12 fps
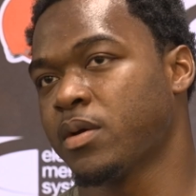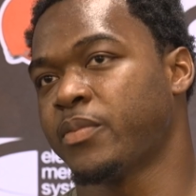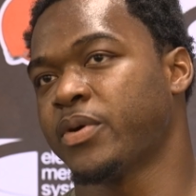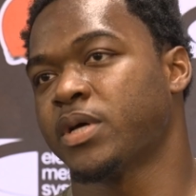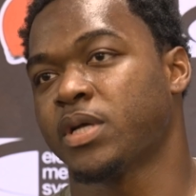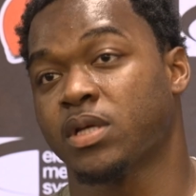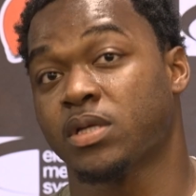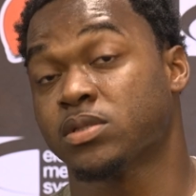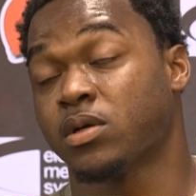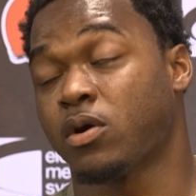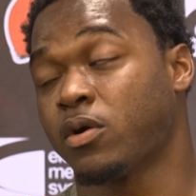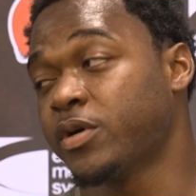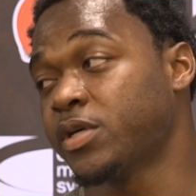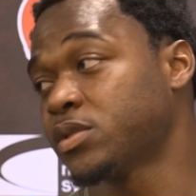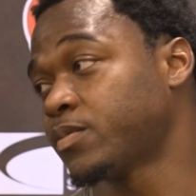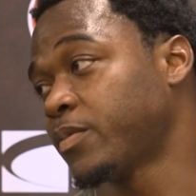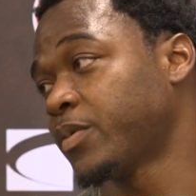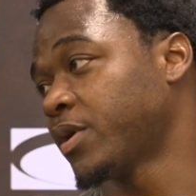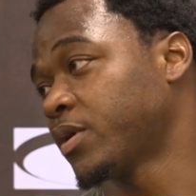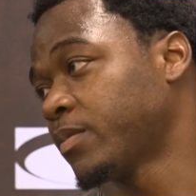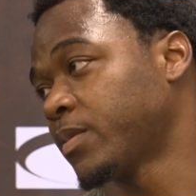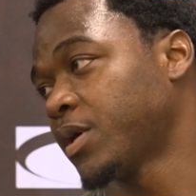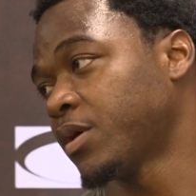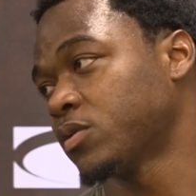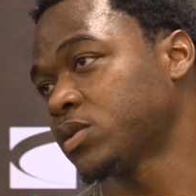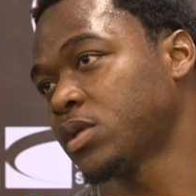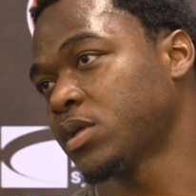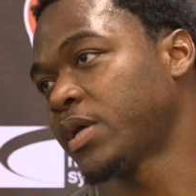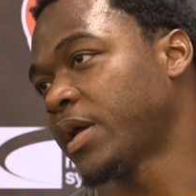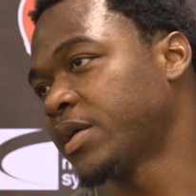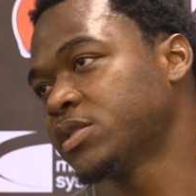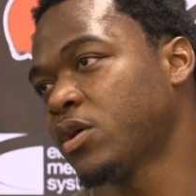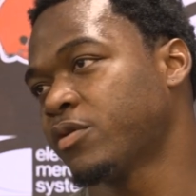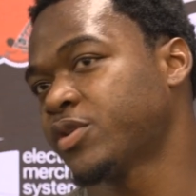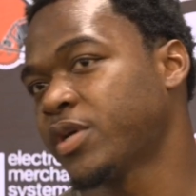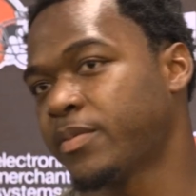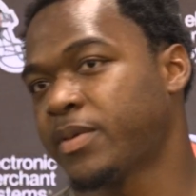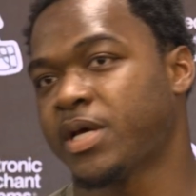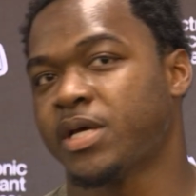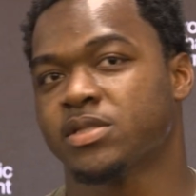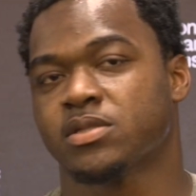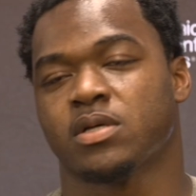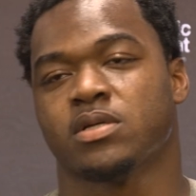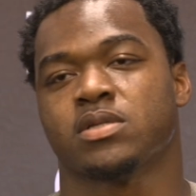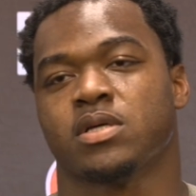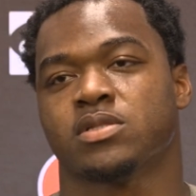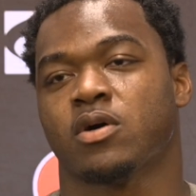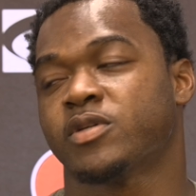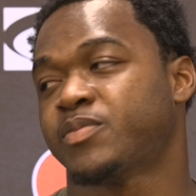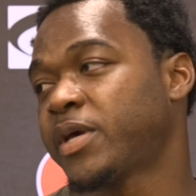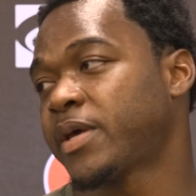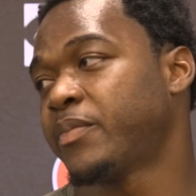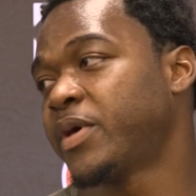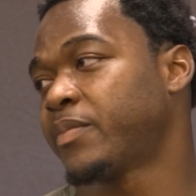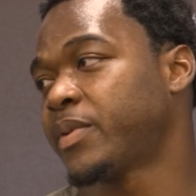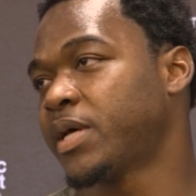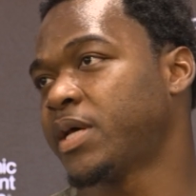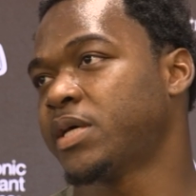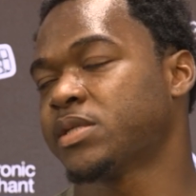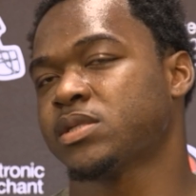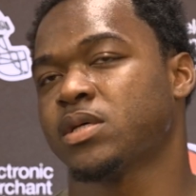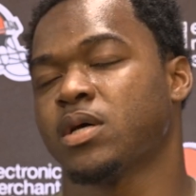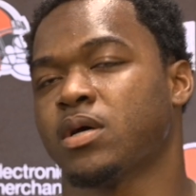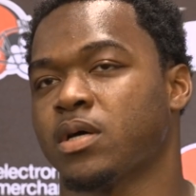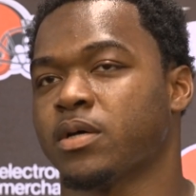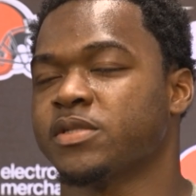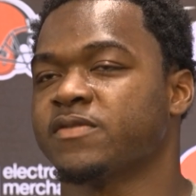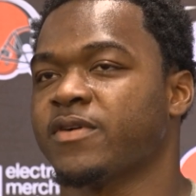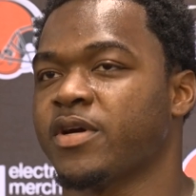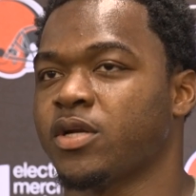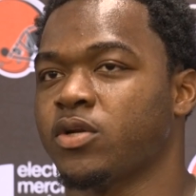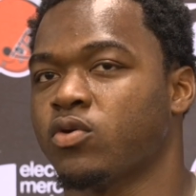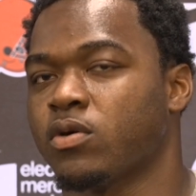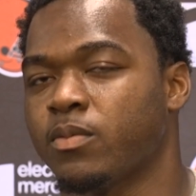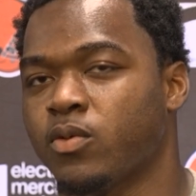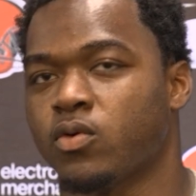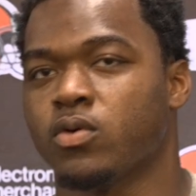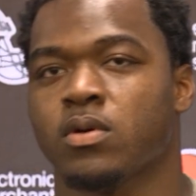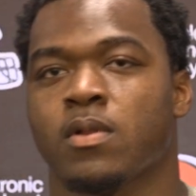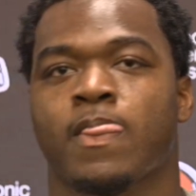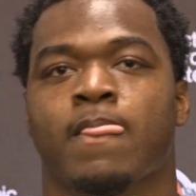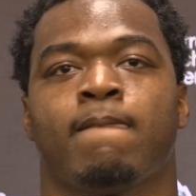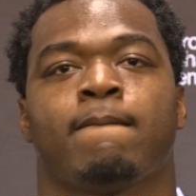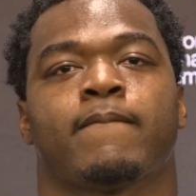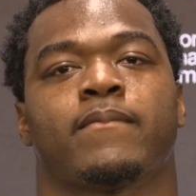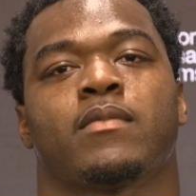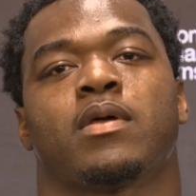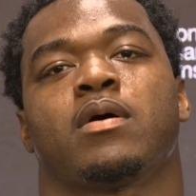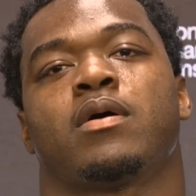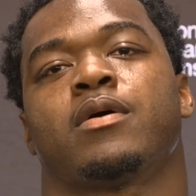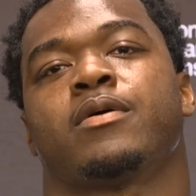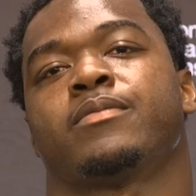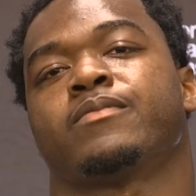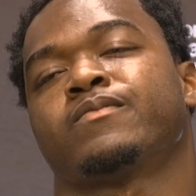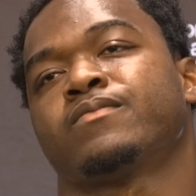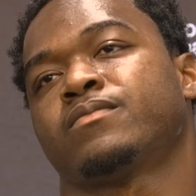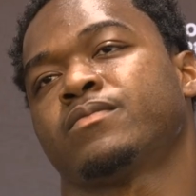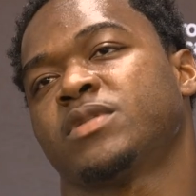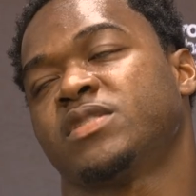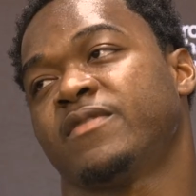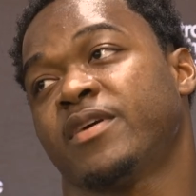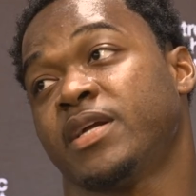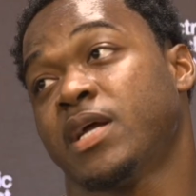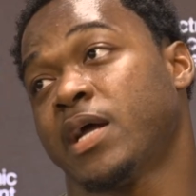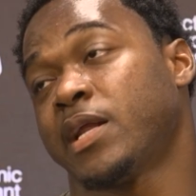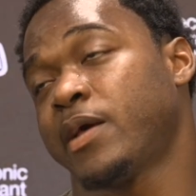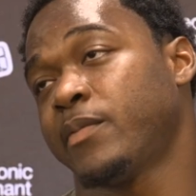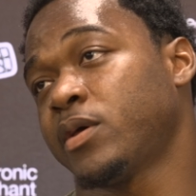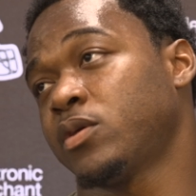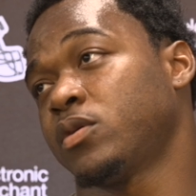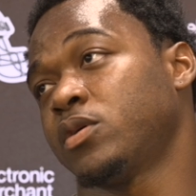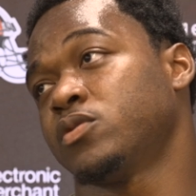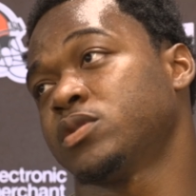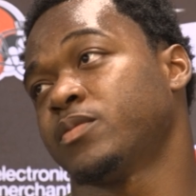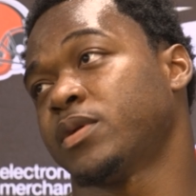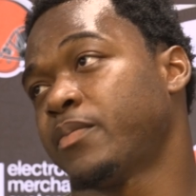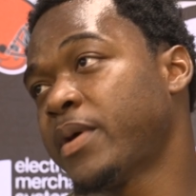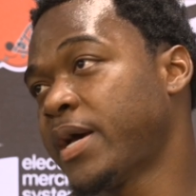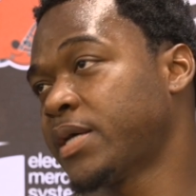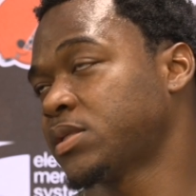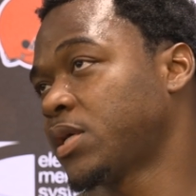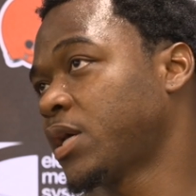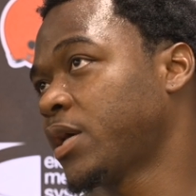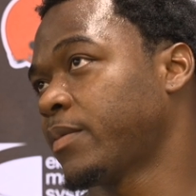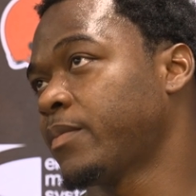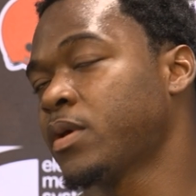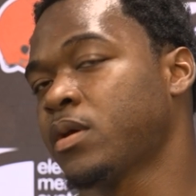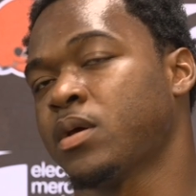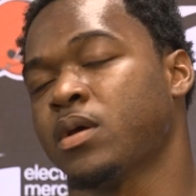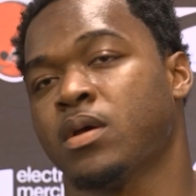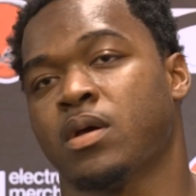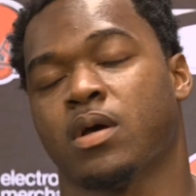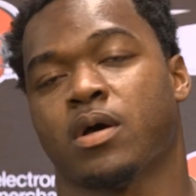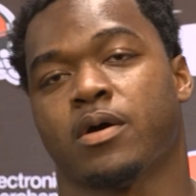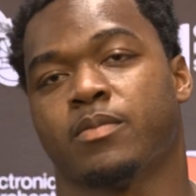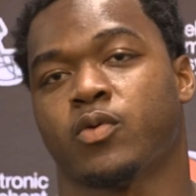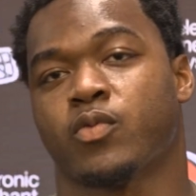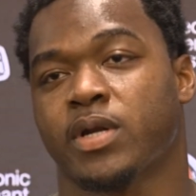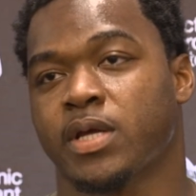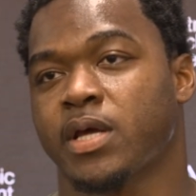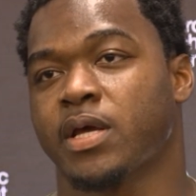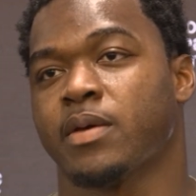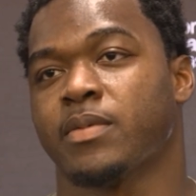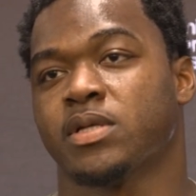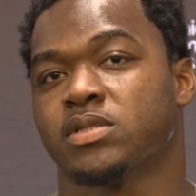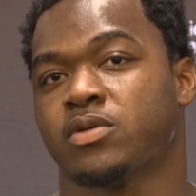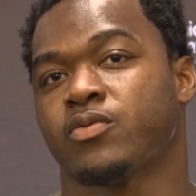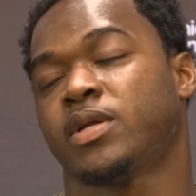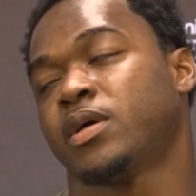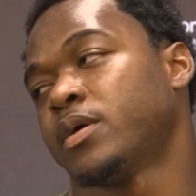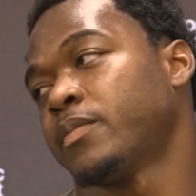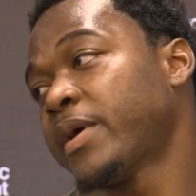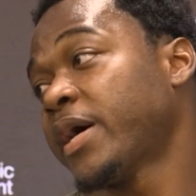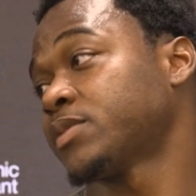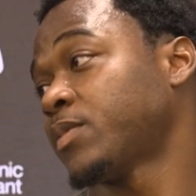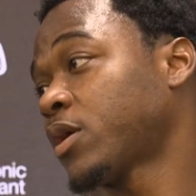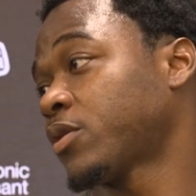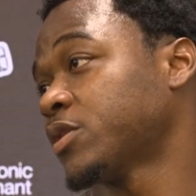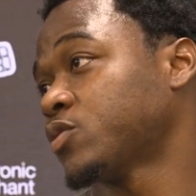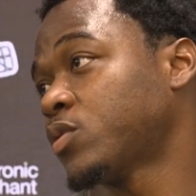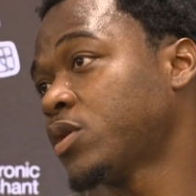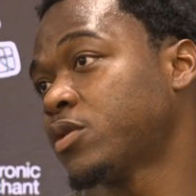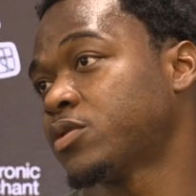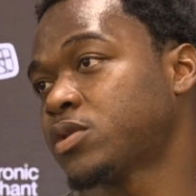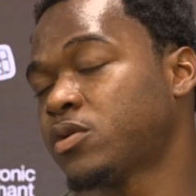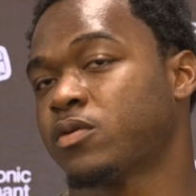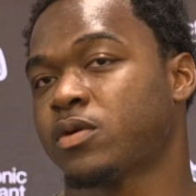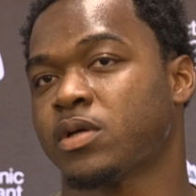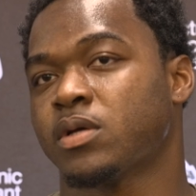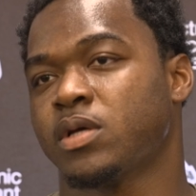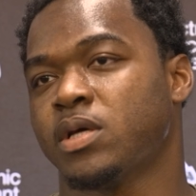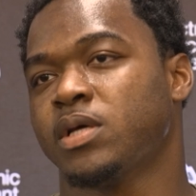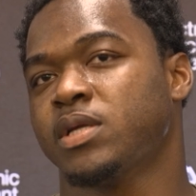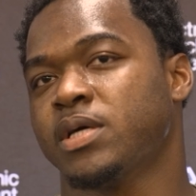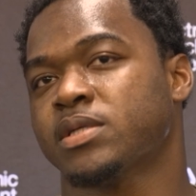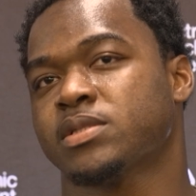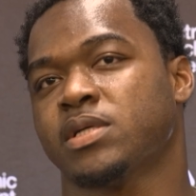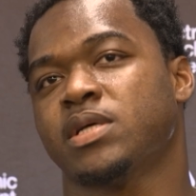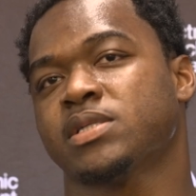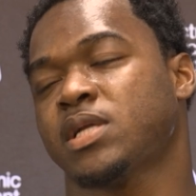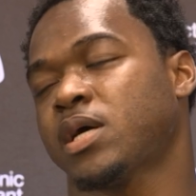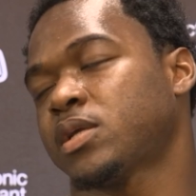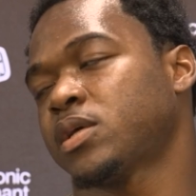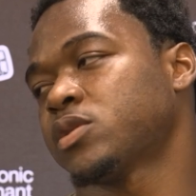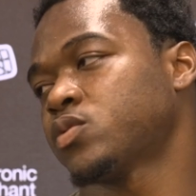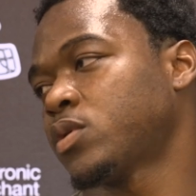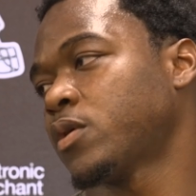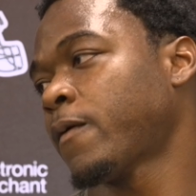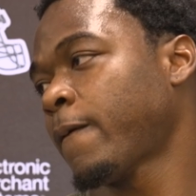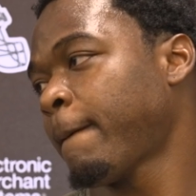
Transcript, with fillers: but he's always prepared to play on Sunday. Uh, he's always ready to play. He's he, he's always making big plays. Uh, he's very durable. Um, he's very dynamic. You can use him in the passing game um, the running game, and he's a really good pass blocker as well. So he, he does he does a lot of things well.